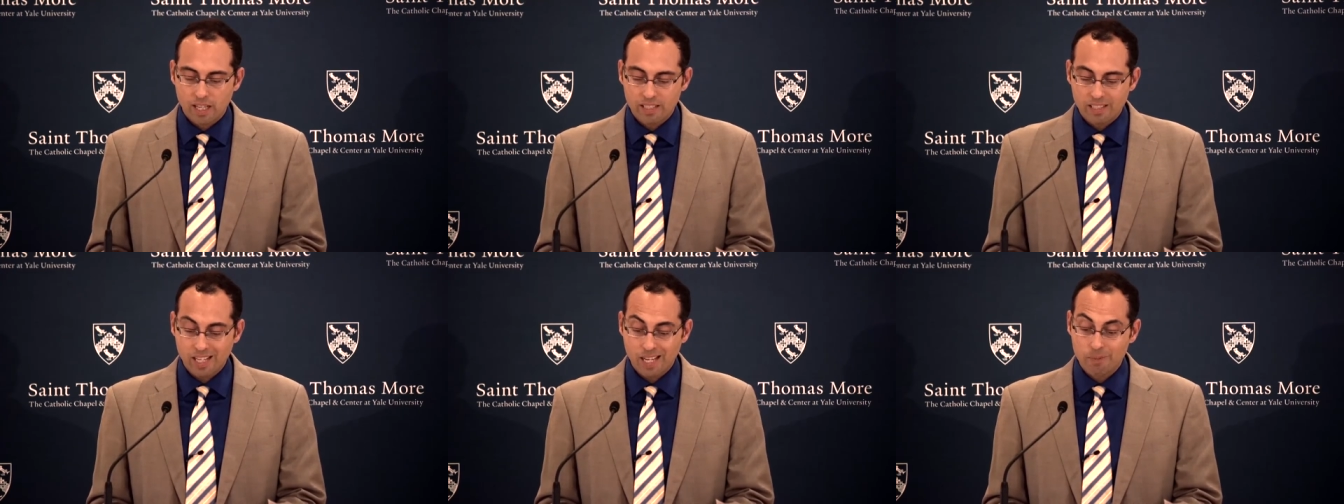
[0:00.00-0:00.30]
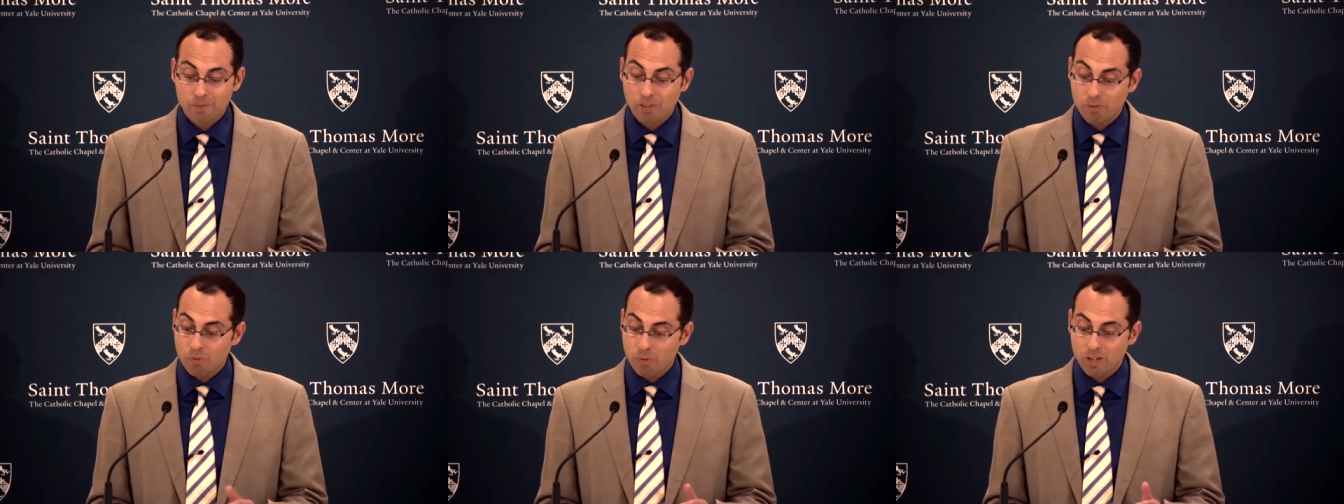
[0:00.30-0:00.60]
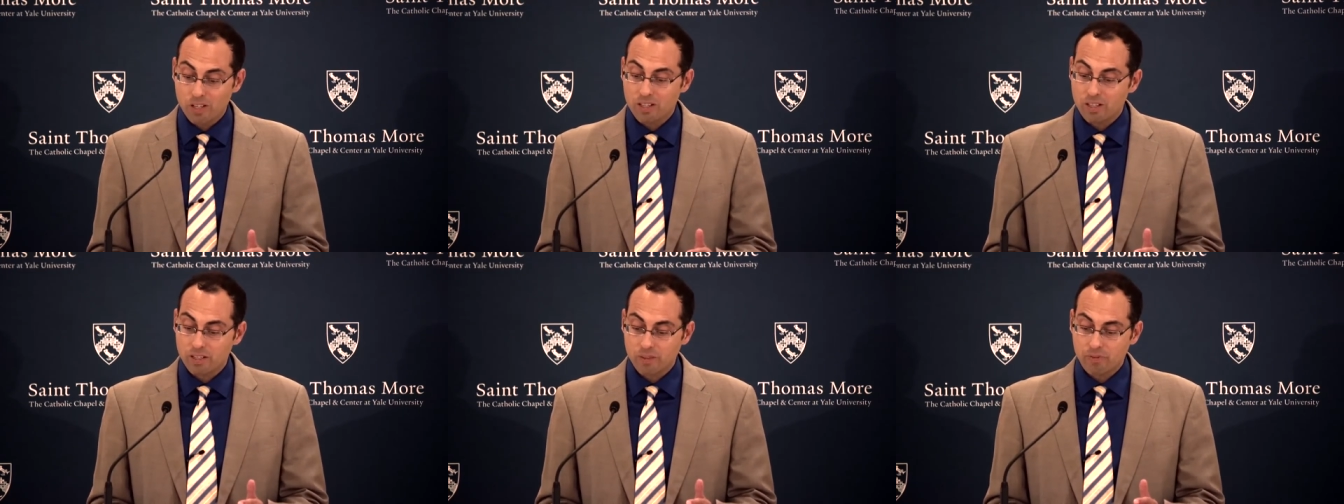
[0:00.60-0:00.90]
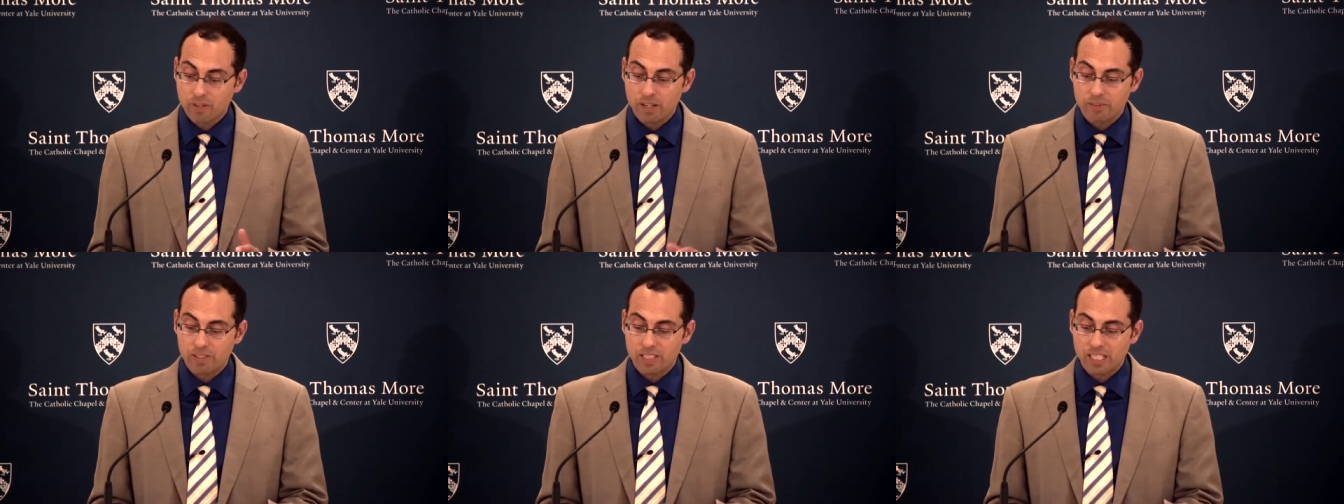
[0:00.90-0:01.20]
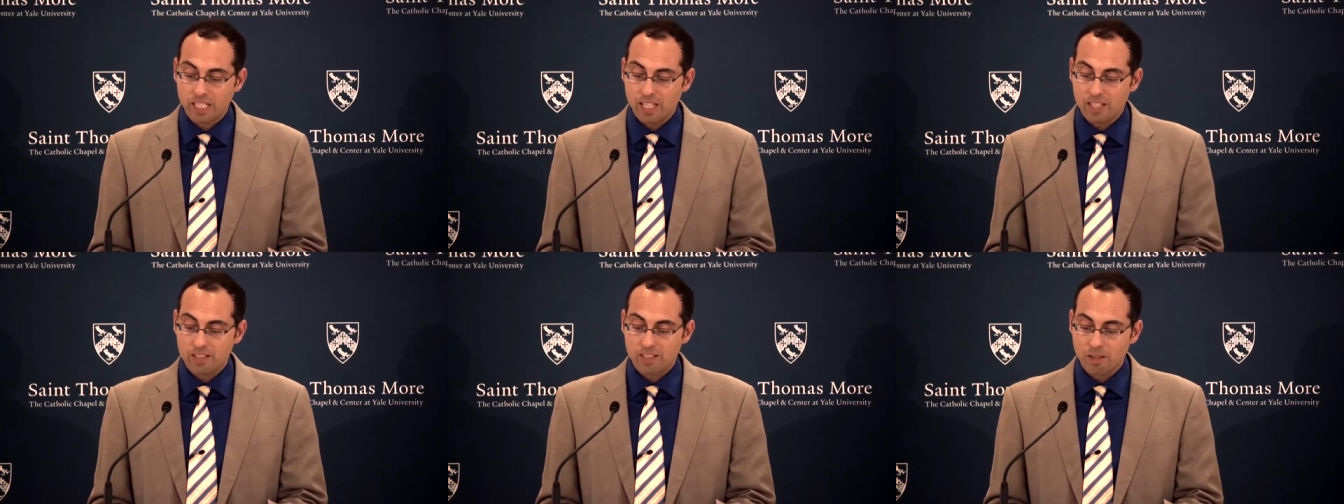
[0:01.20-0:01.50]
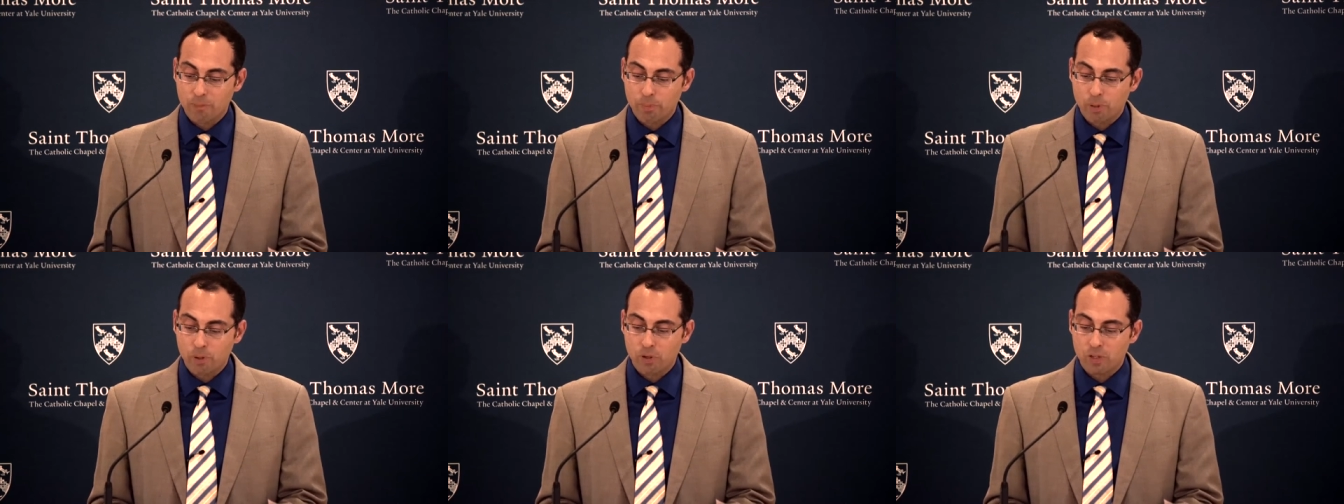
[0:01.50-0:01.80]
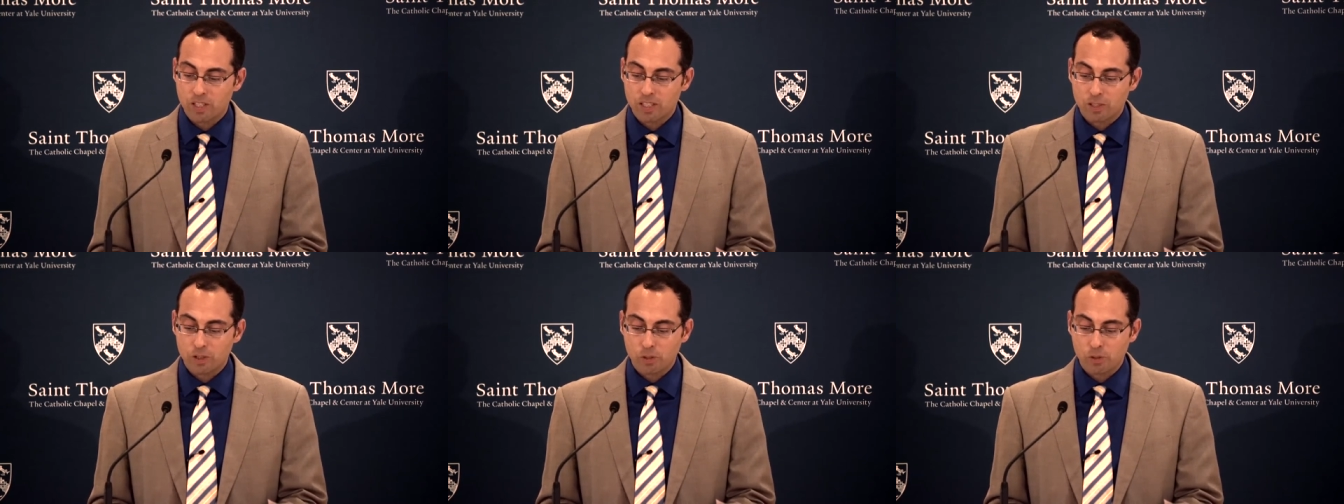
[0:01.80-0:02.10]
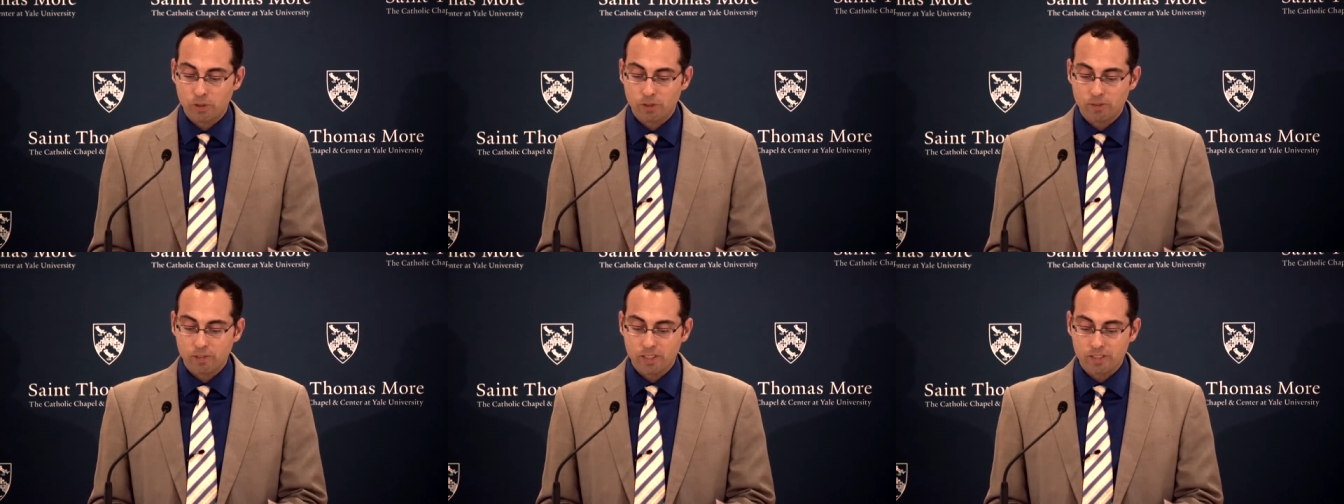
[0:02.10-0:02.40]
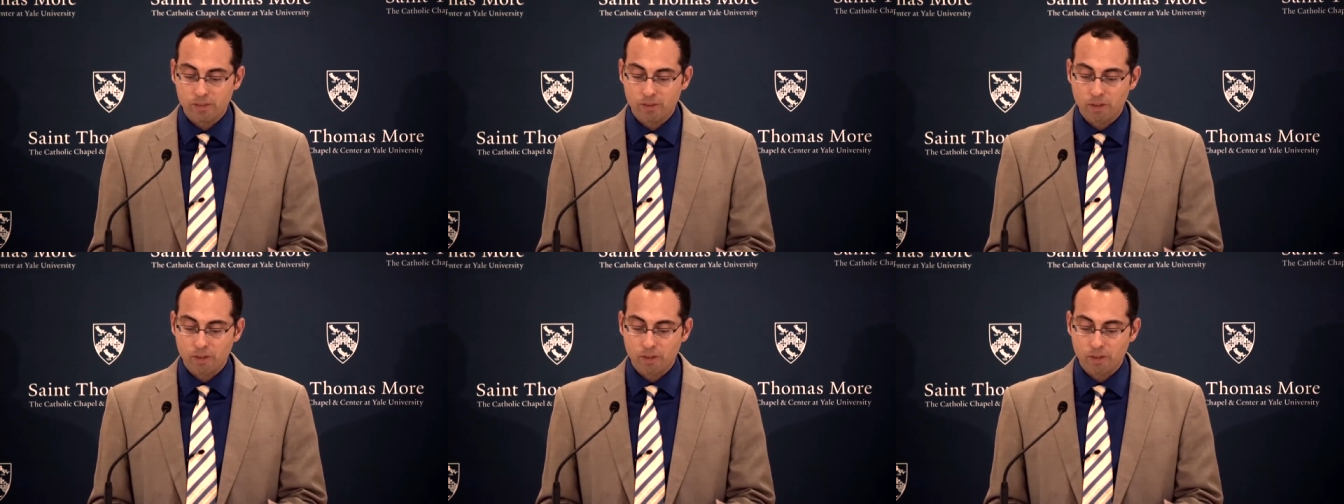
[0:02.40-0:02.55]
At times I've wondered if I've engaged in the poetic equivalent